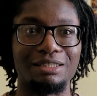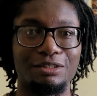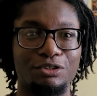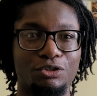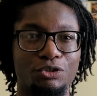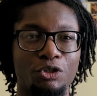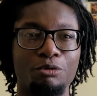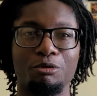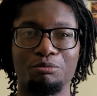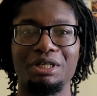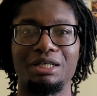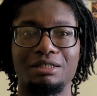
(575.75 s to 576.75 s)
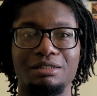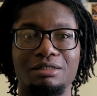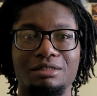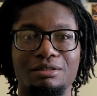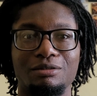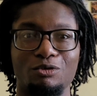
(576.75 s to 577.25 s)
as human
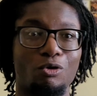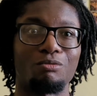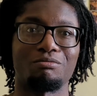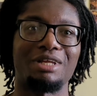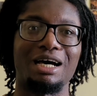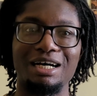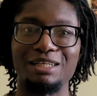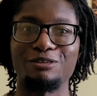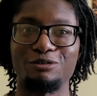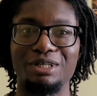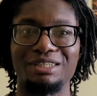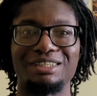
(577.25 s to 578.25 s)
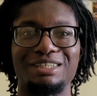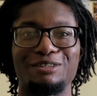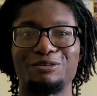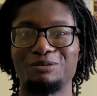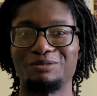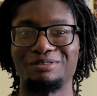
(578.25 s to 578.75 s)
beings, not that I created it
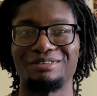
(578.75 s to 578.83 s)
or